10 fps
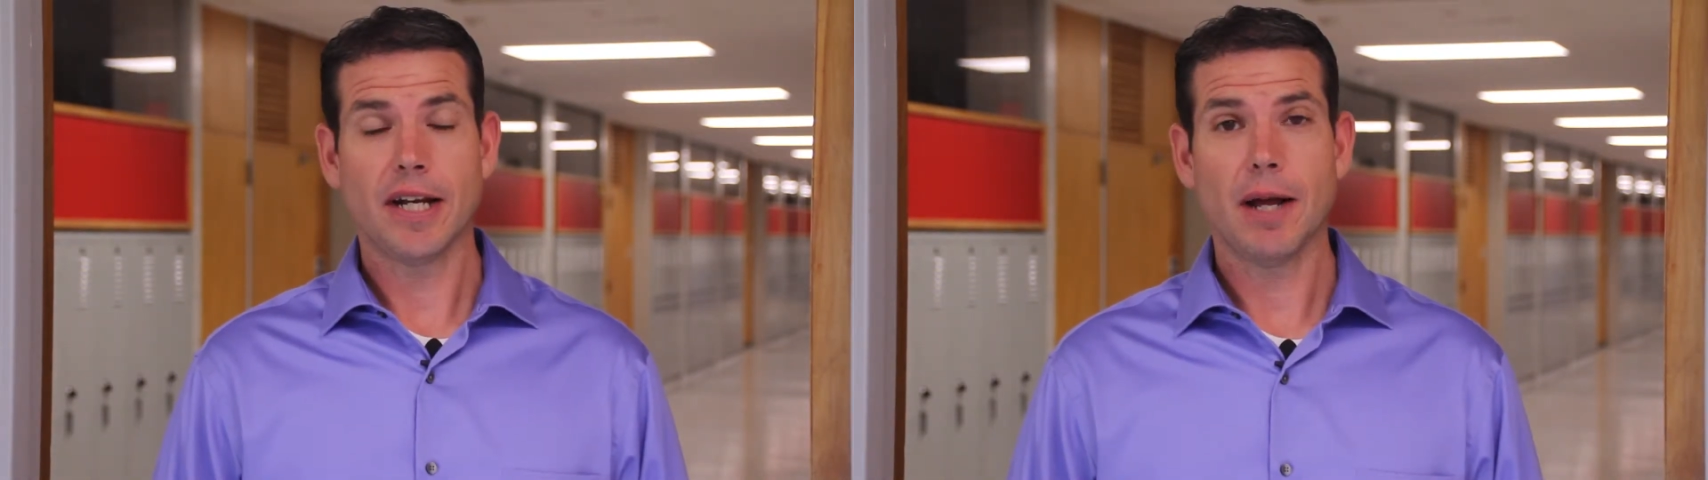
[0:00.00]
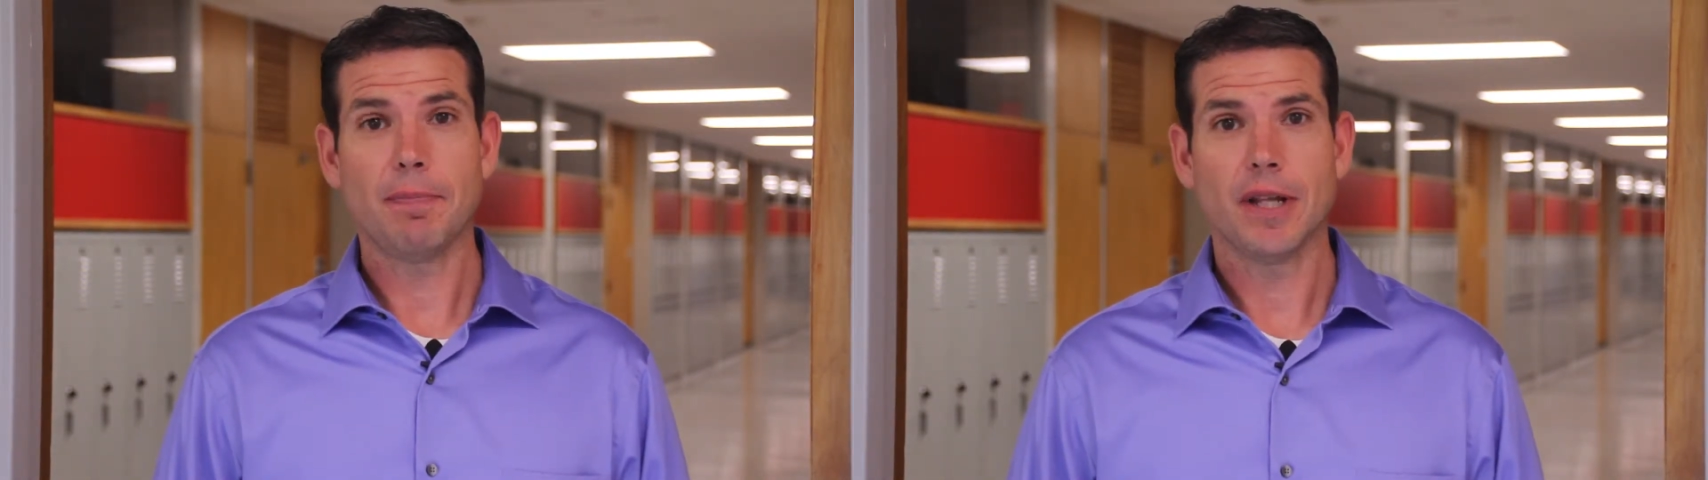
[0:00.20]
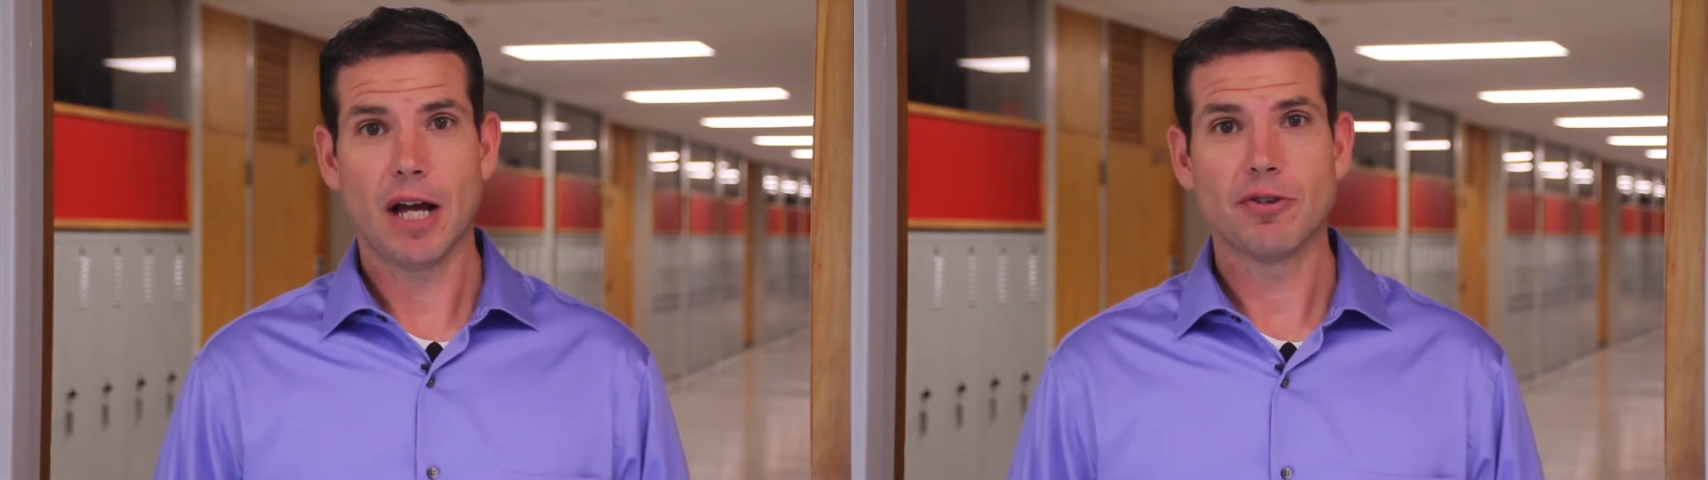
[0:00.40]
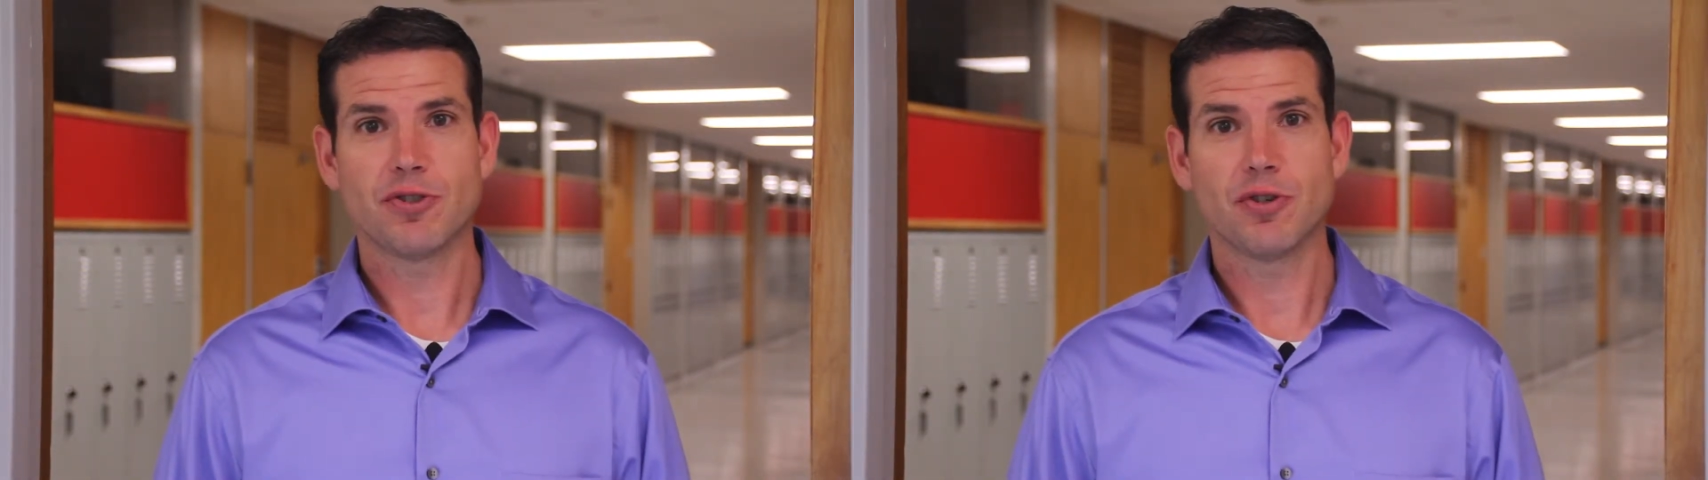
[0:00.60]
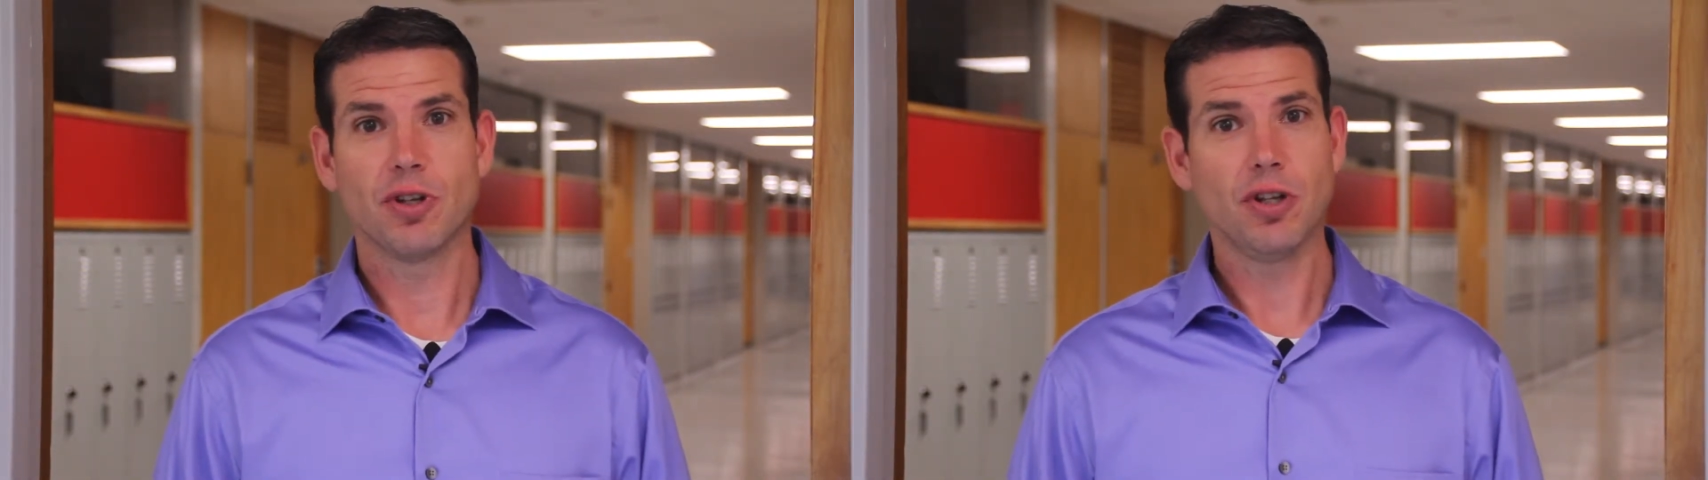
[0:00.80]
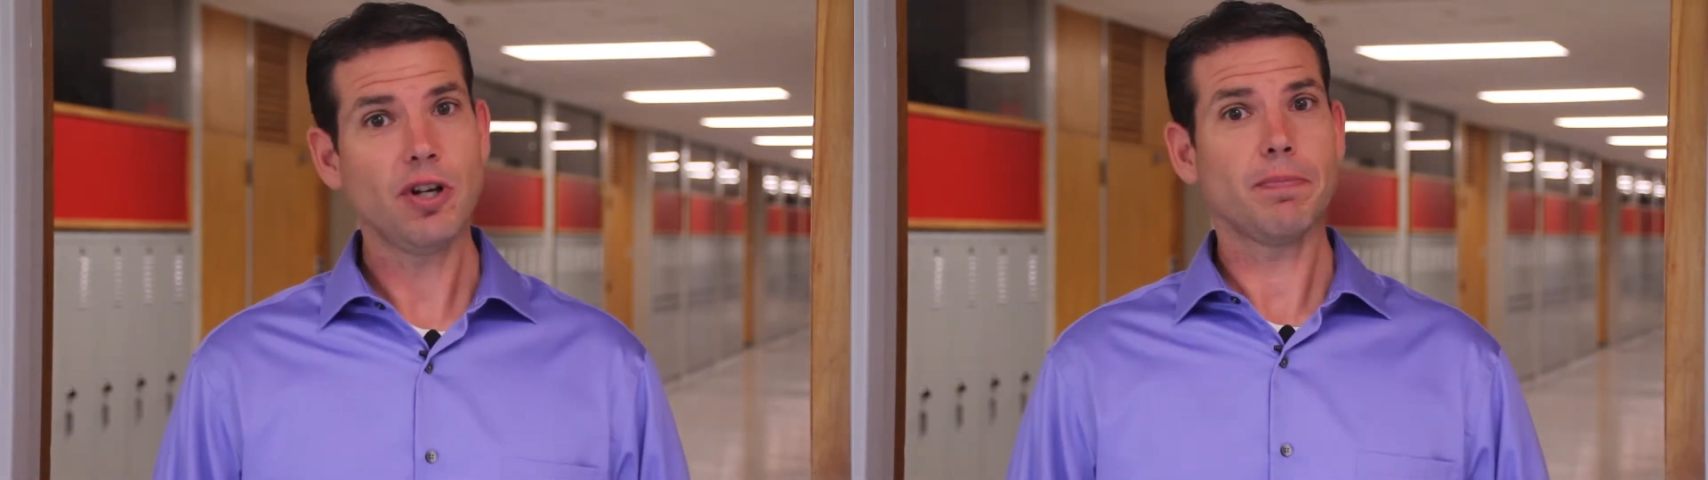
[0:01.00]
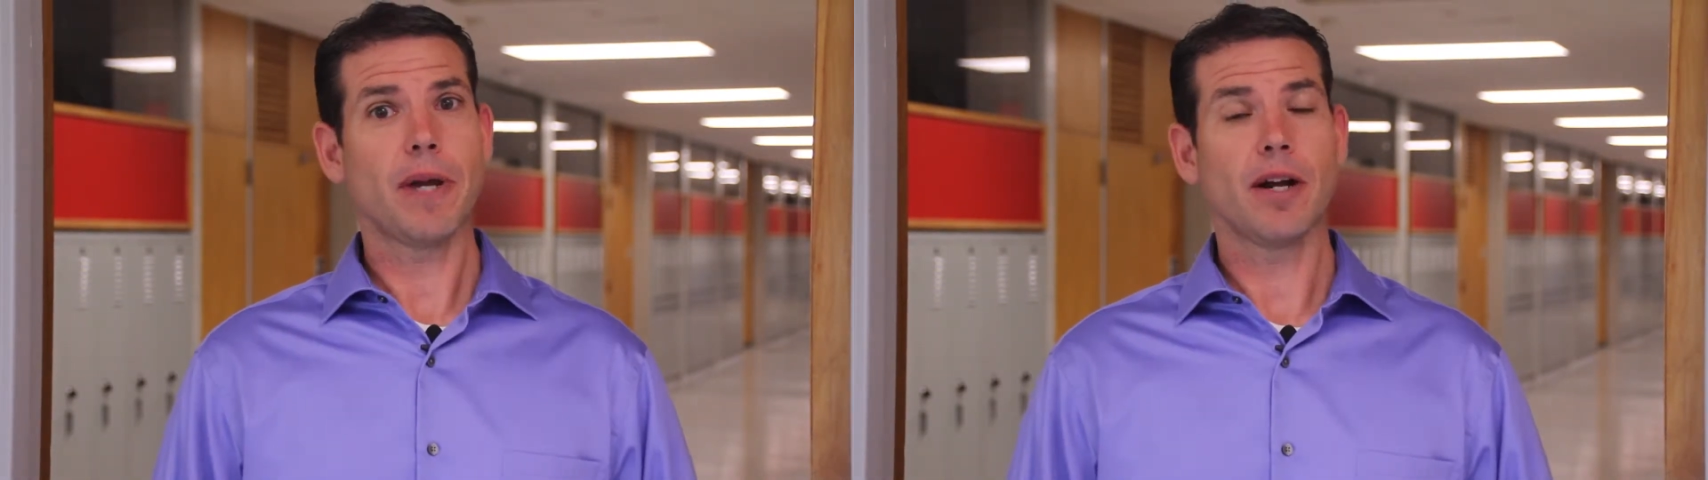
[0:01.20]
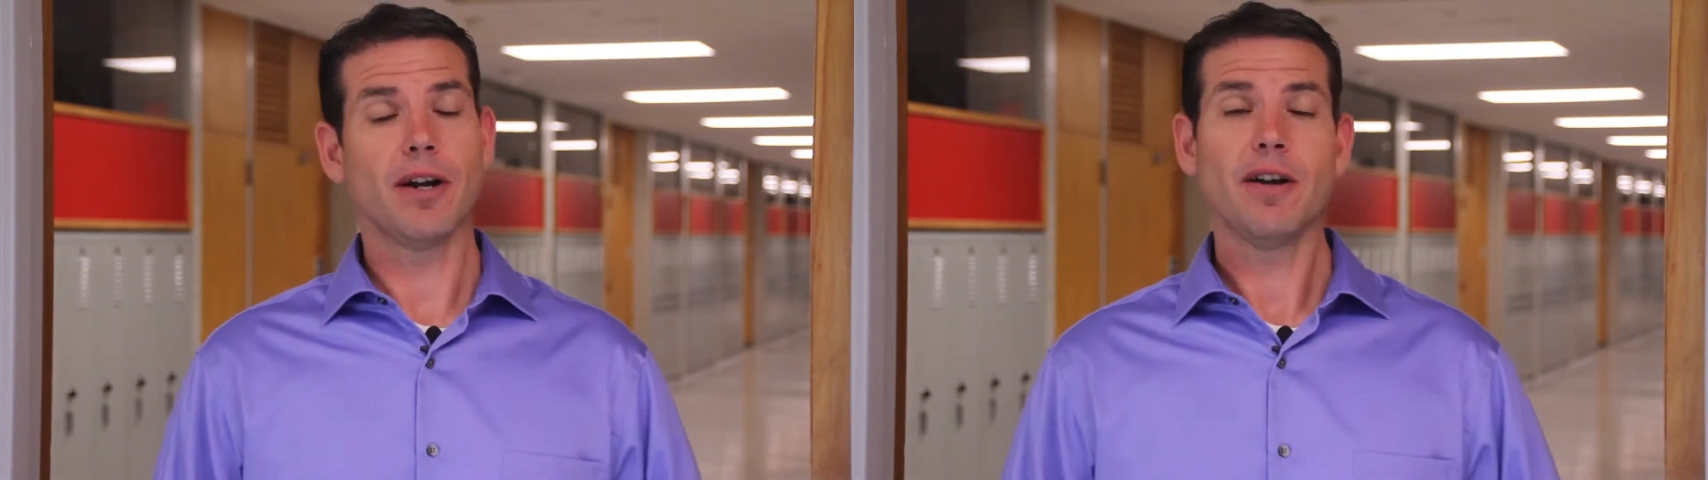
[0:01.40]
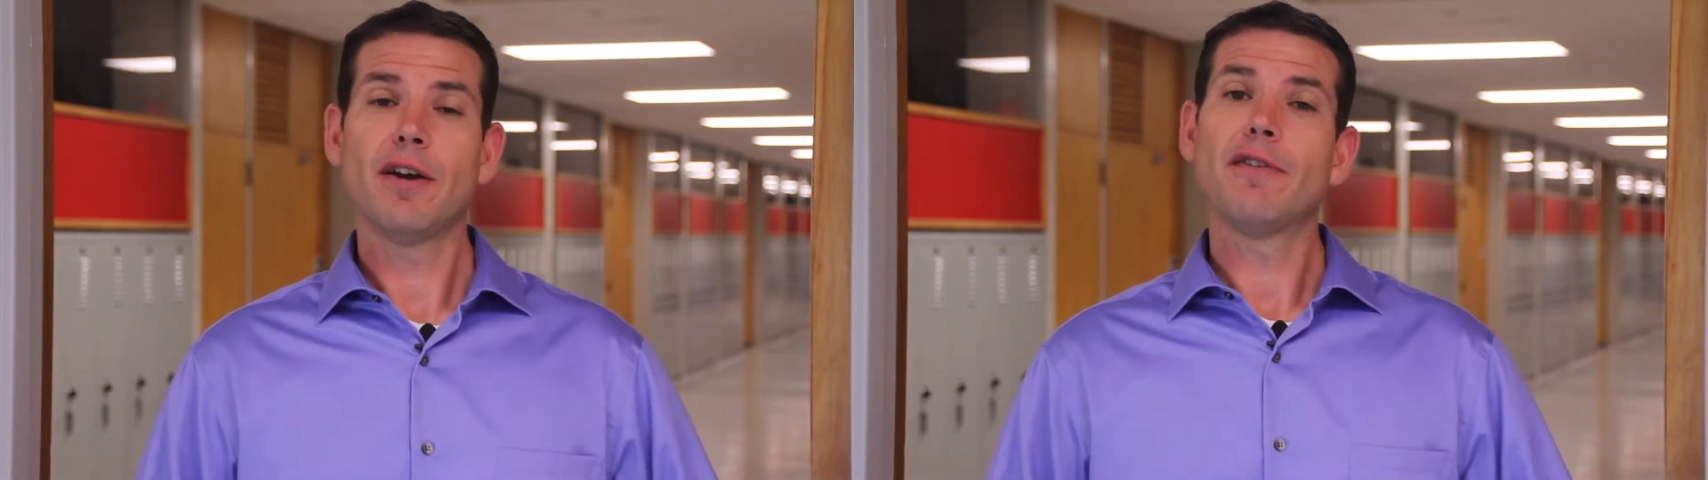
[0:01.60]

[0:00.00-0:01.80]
up allows you to look better,